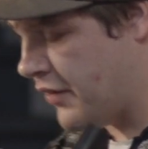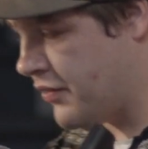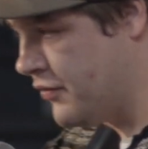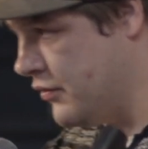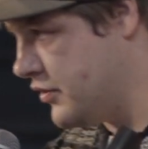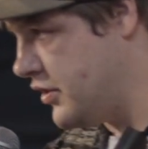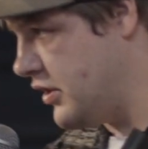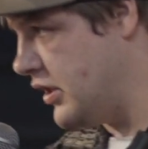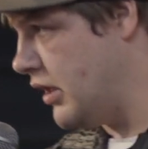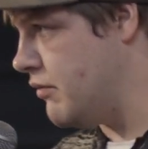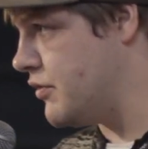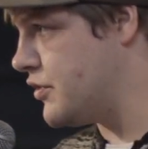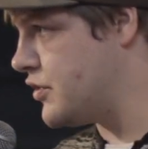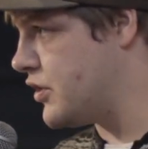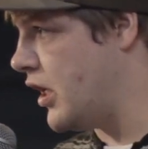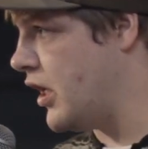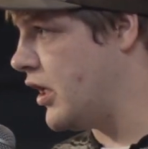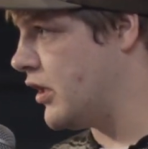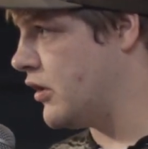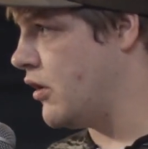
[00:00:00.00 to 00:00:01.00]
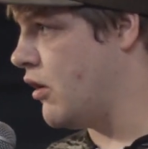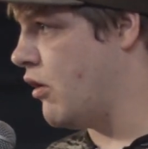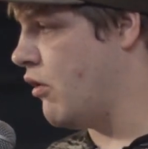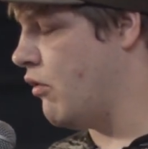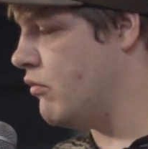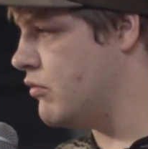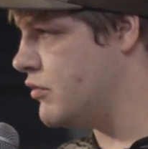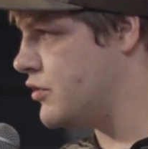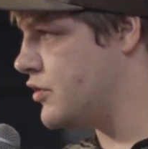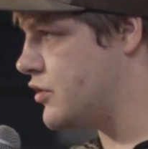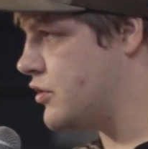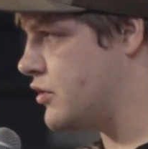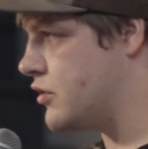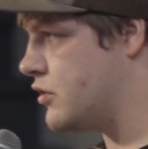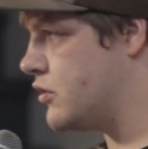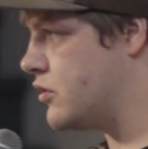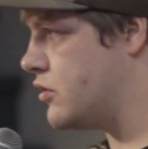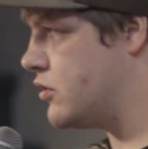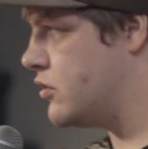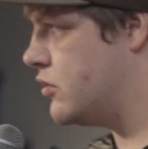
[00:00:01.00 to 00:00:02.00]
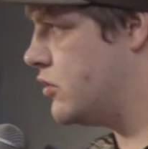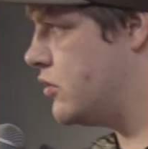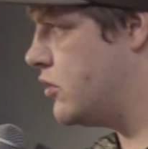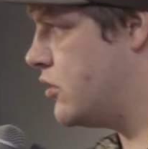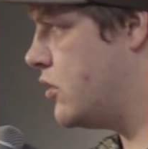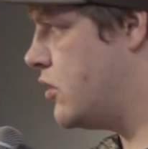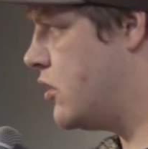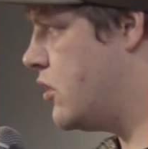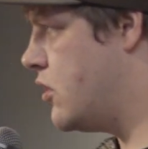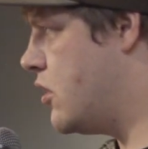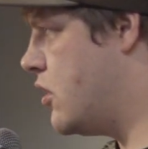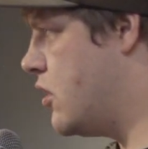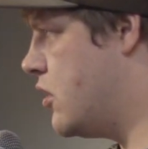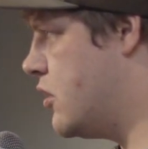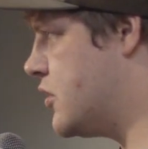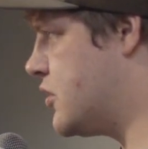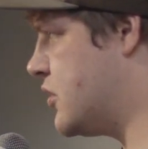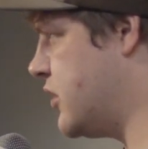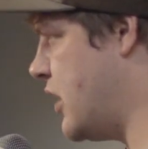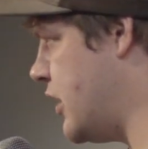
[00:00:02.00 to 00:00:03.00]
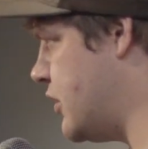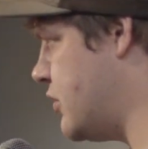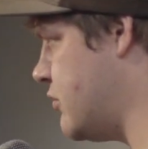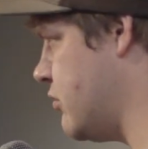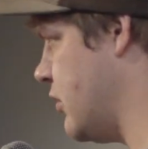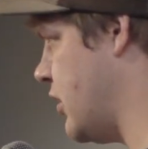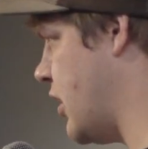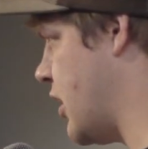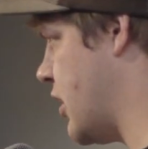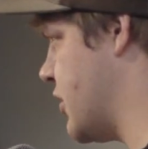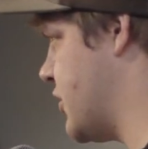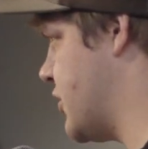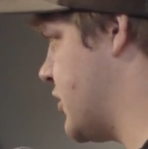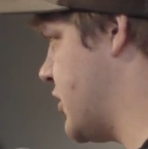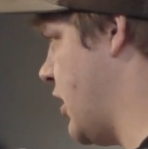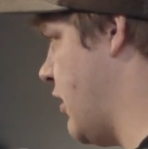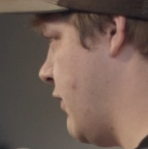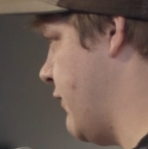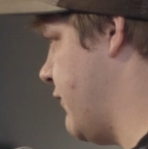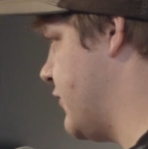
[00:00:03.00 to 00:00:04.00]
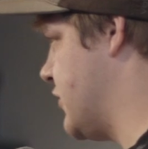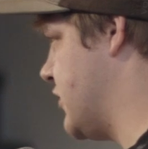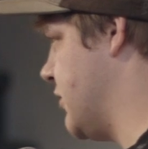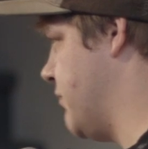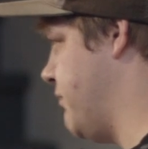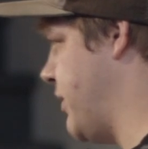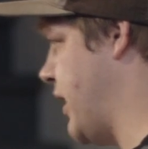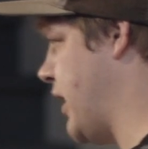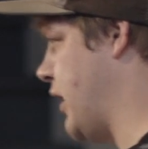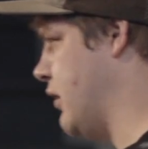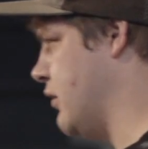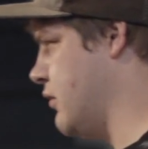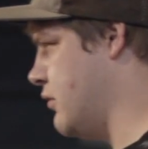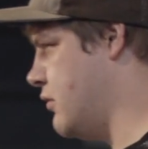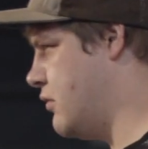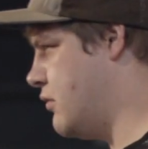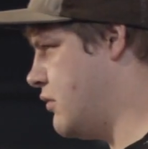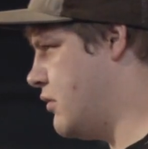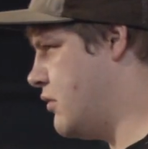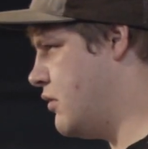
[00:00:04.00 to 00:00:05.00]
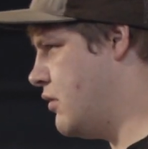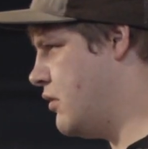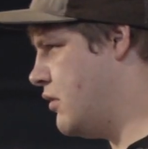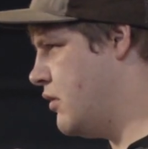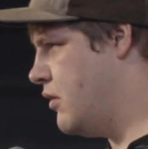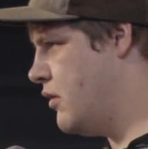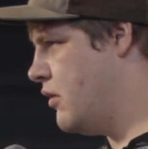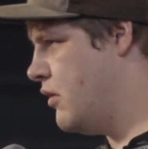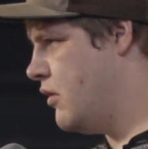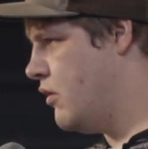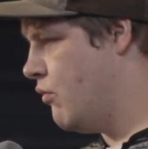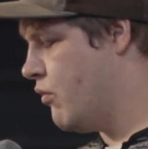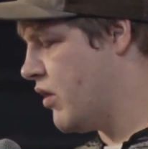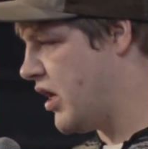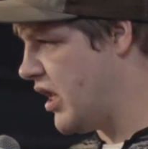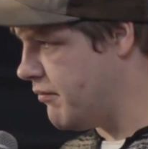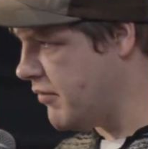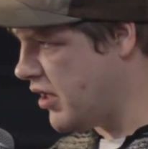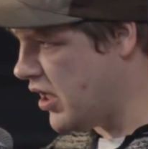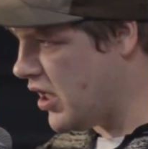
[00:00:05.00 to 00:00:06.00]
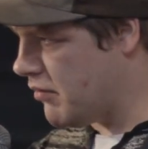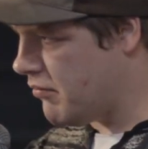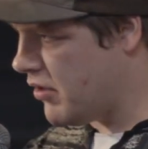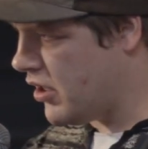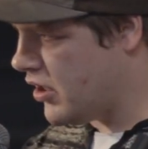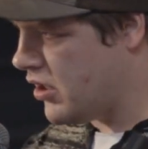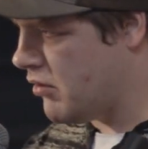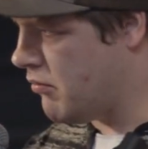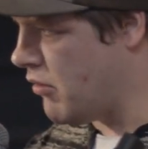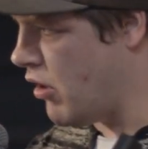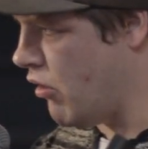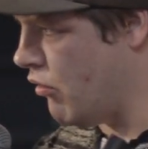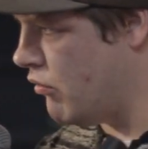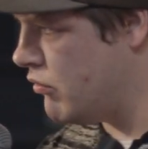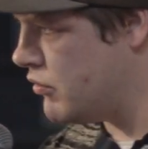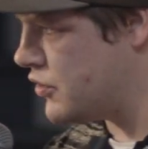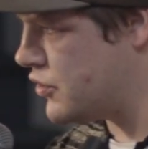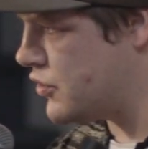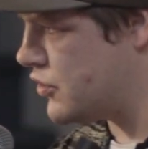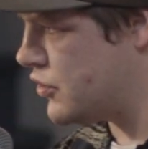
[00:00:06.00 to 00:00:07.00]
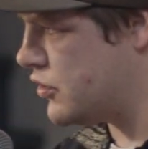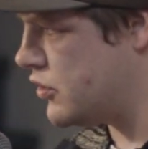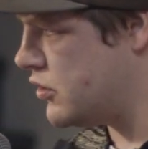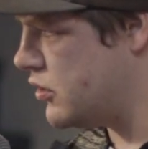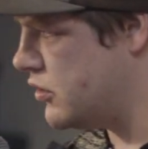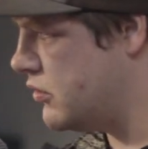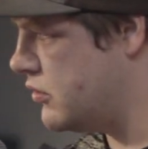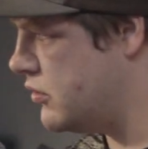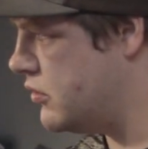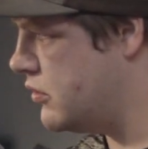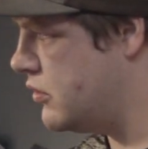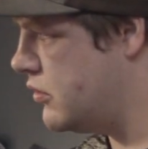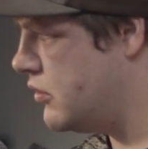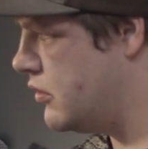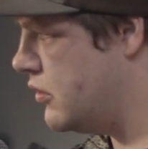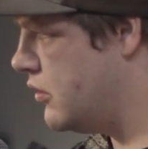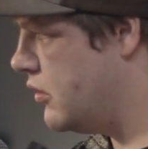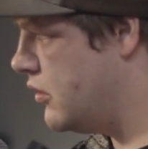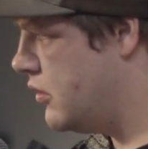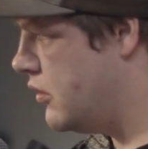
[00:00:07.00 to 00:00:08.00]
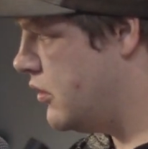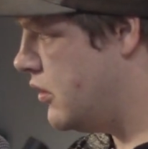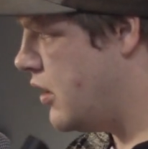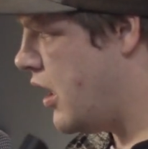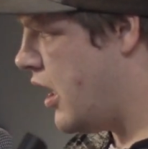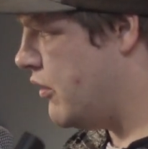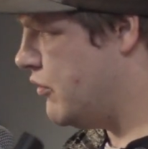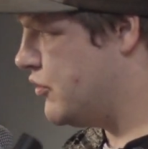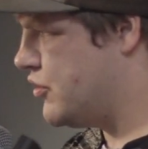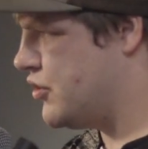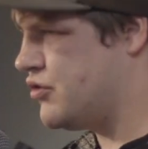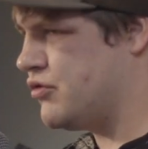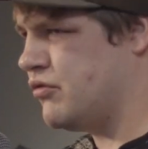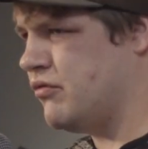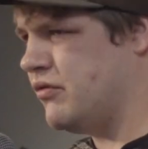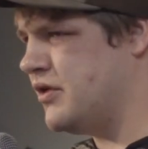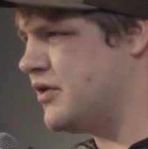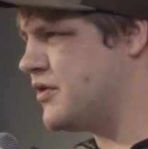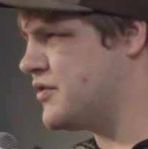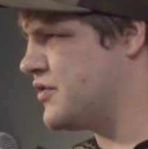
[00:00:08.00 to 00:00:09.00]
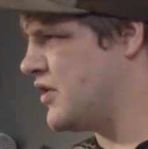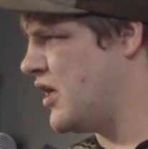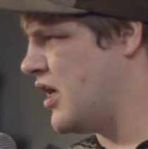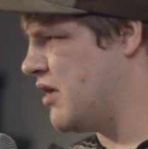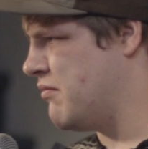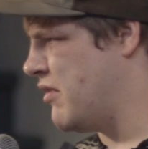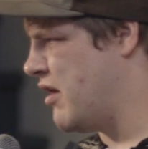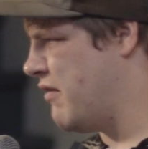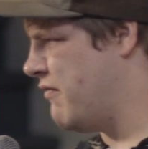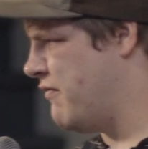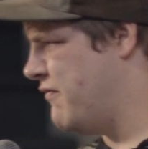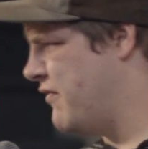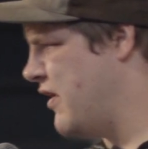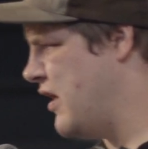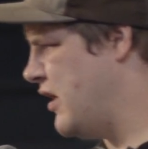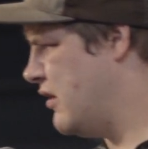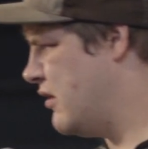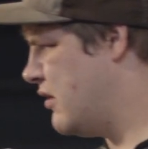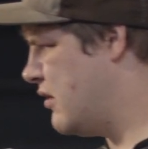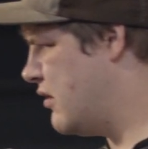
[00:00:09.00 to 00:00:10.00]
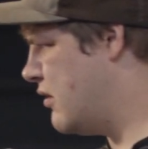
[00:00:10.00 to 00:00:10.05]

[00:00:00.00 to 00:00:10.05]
13, I was diagnosed This led to a lot of self debate. What am I at my innermost? And you should truly decide my fate.